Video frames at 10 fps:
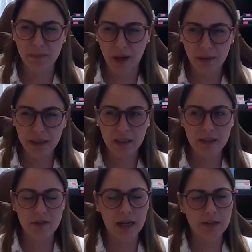probably gonna
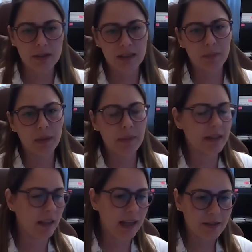try to supplement
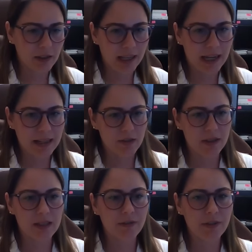electrolytes or
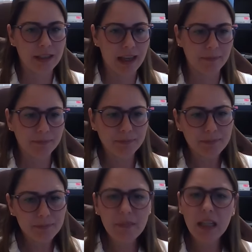something that
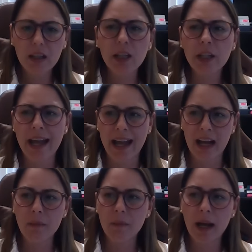could
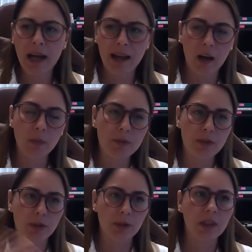have help
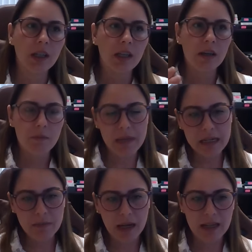to
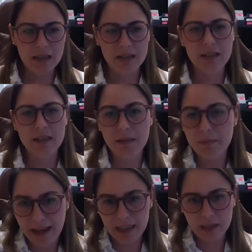minimize this
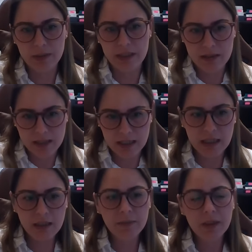impact we're seeing.